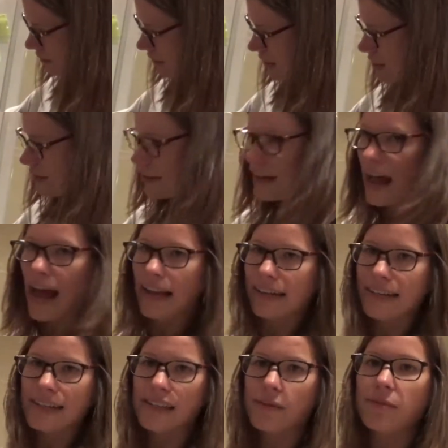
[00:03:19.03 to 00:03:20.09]
And you could add
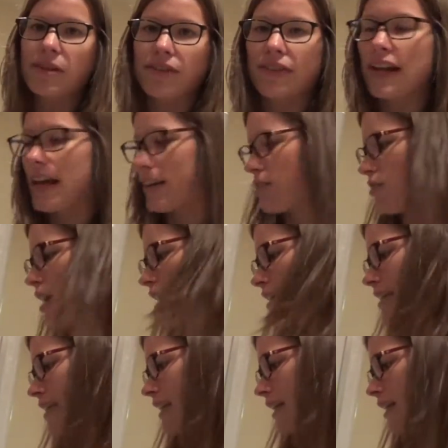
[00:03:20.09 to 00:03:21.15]
in some different
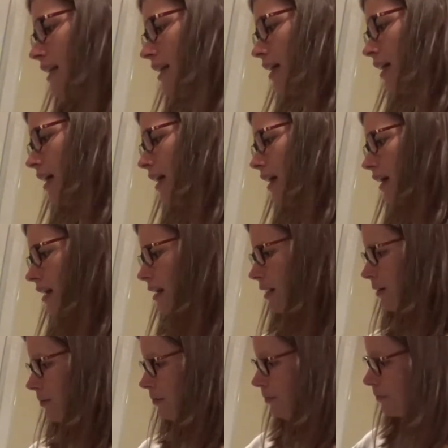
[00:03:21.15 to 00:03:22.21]
extracts here.
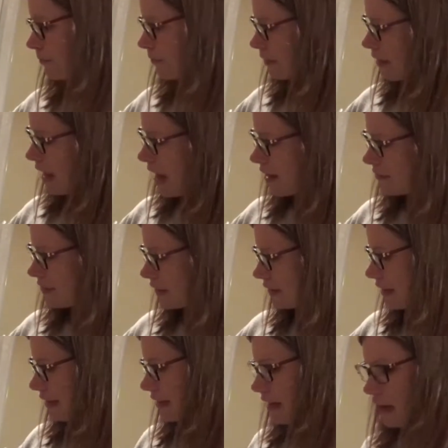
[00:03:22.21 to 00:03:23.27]
I've done
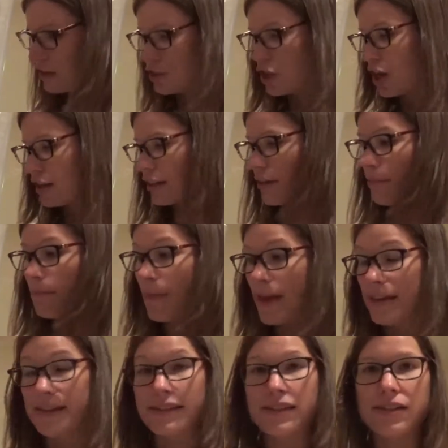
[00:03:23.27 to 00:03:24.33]
like a chocolate
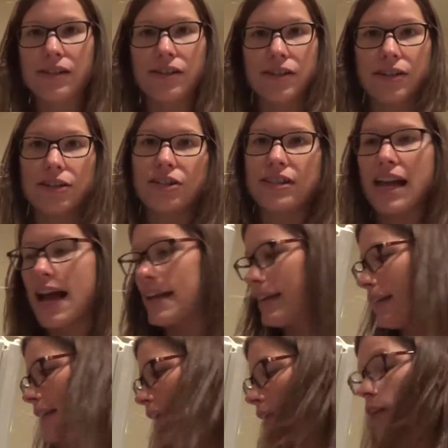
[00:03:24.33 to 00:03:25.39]
mint, so you could just add
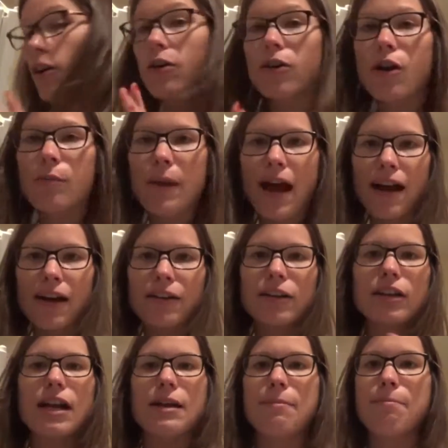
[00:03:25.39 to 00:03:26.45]
in like cocoa powder
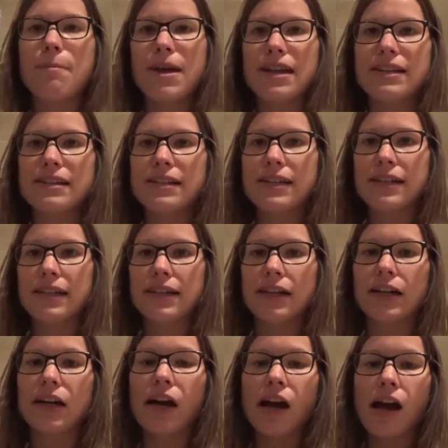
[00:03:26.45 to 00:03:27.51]
and mint
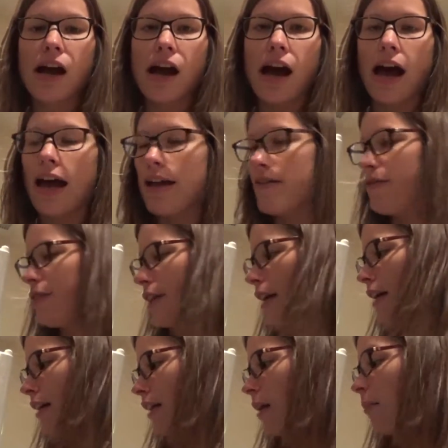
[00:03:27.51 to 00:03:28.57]
here. I've
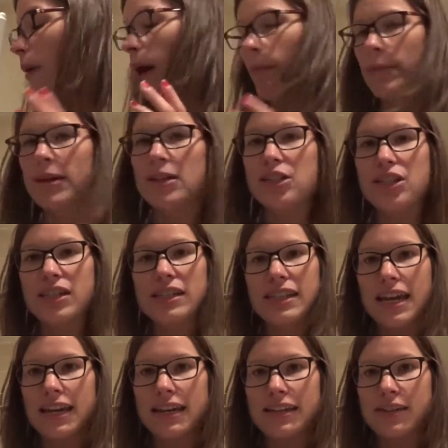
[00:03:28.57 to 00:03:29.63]
done a pumpkin
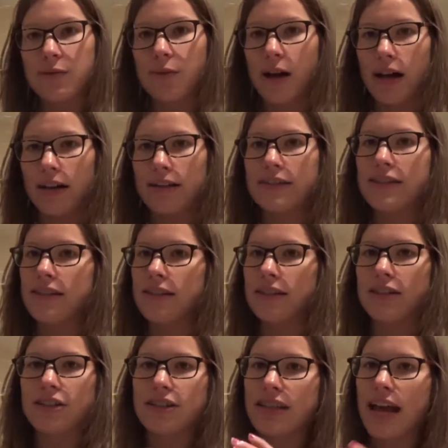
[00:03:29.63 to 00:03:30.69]
cheesecake as well, so you
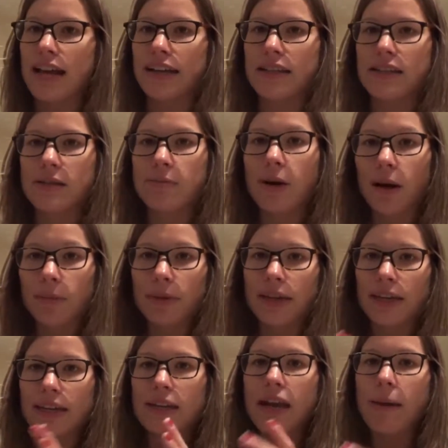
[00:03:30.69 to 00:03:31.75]
could just add in some pumpkin
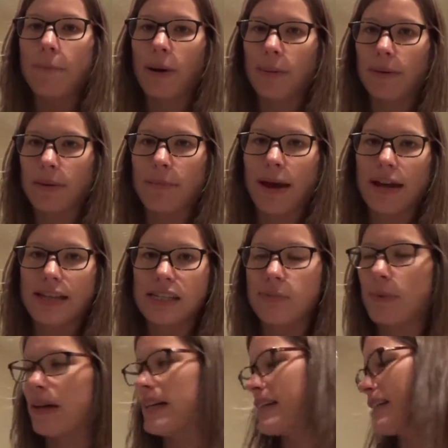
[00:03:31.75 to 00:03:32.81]
and pumpkin pie
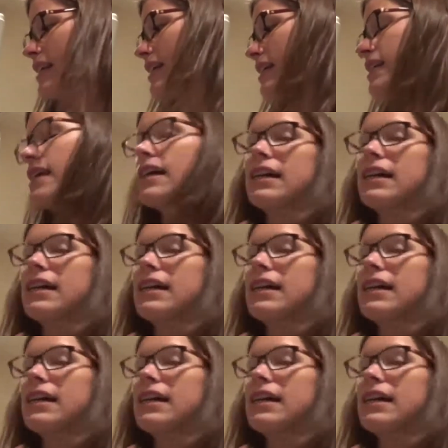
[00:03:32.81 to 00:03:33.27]
spices.